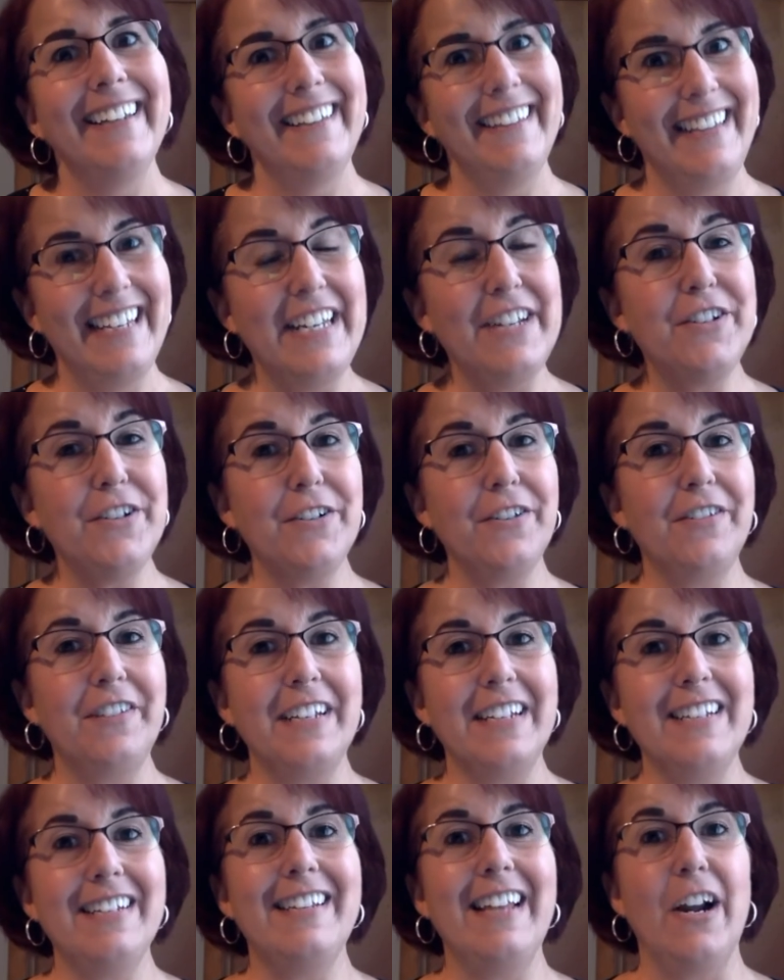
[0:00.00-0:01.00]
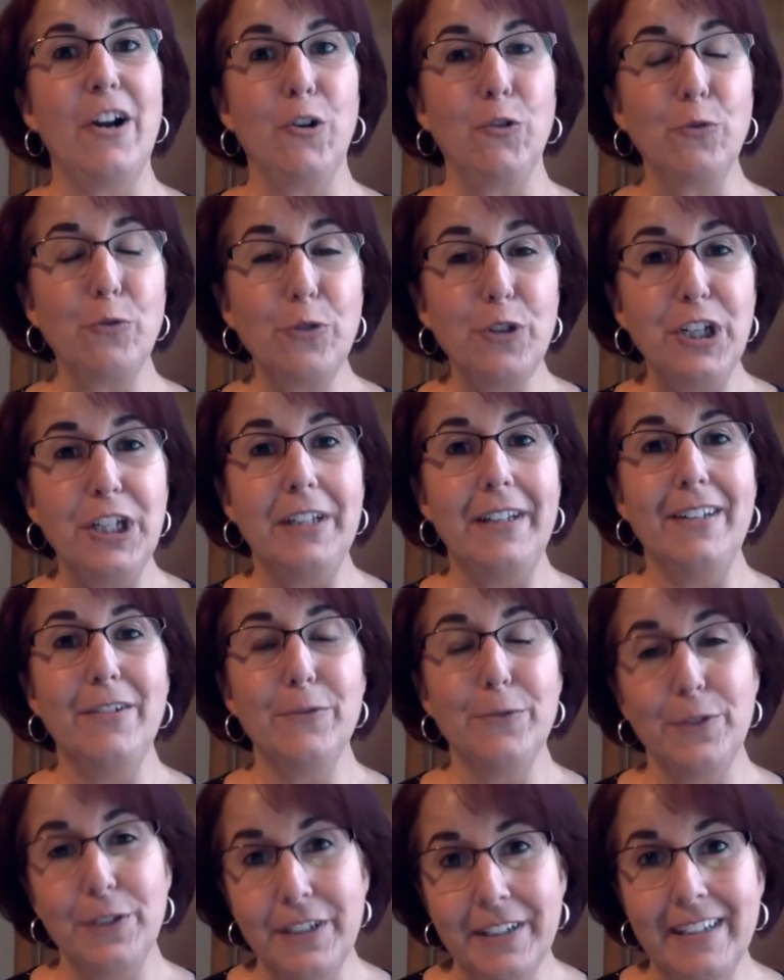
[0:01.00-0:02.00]
These are things that are really,
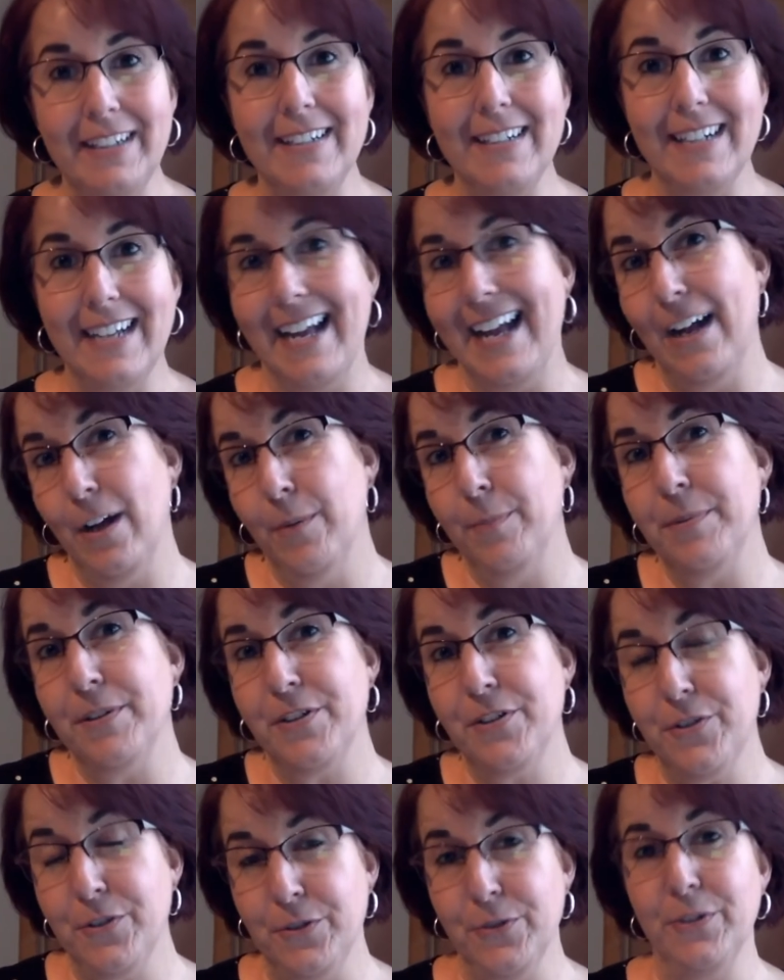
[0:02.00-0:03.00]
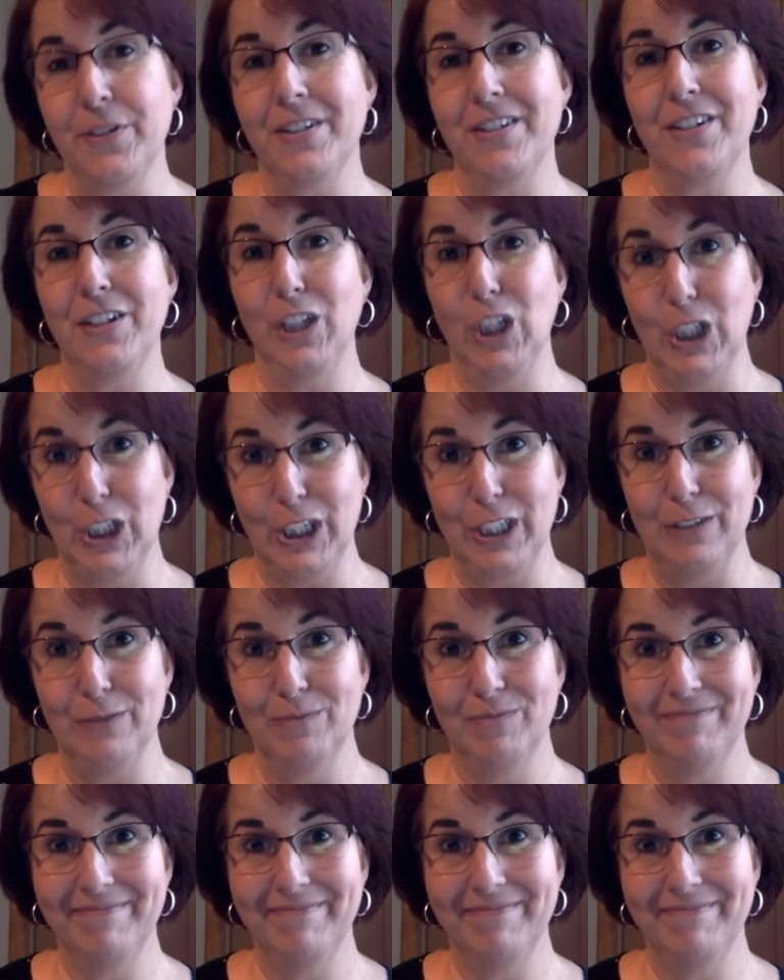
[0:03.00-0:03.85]
really going to help a student to learn.